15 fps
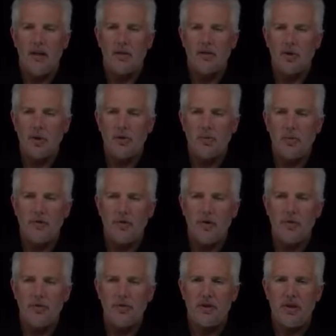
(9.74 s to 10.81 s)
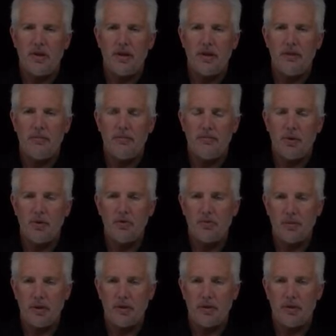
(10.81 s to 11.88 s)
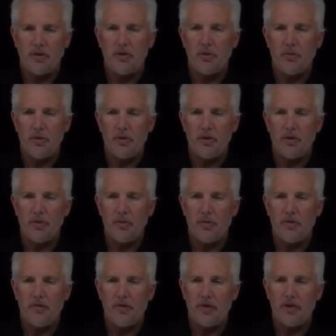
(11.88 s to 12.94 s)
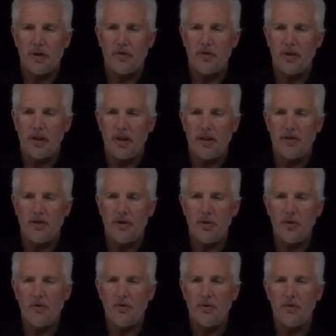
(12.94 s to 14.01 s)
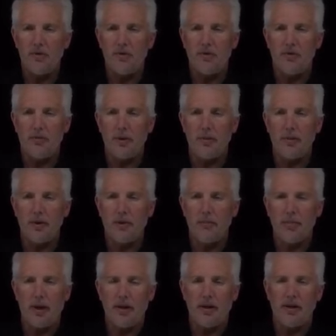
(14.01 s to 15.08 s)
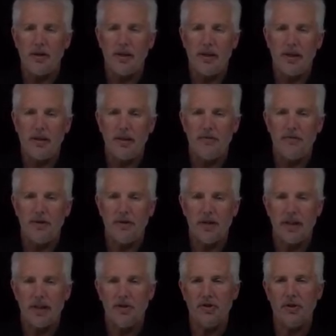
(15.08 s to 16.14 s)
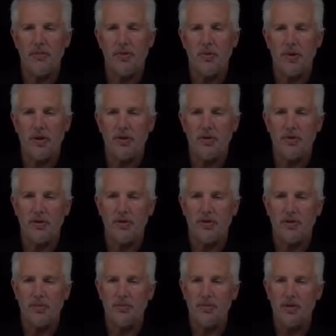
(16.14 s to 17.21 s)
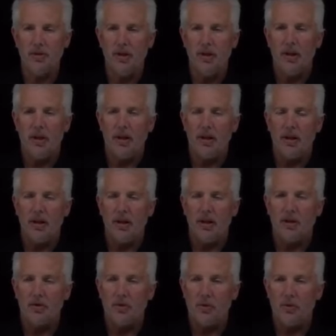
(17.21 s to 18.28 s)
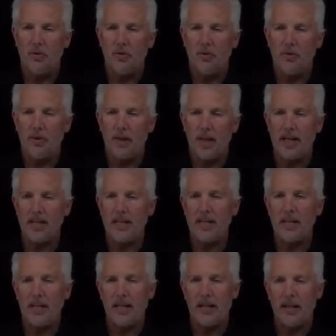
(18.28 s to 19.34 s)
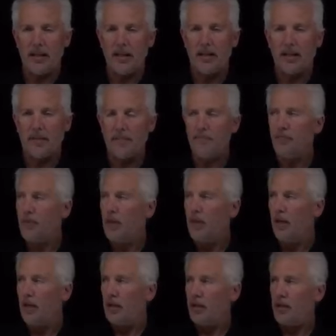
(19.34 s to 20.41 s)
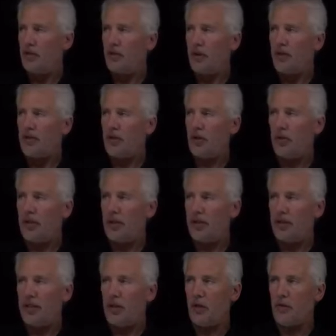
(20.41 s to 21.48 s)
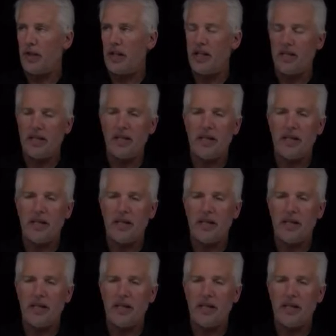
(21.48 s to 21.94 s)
as we've used the Boltzmann distribution, we've discovered that it's useful to be able to compare the difference in energy between two systems uh, to KT, um, this ratio delta E over KT.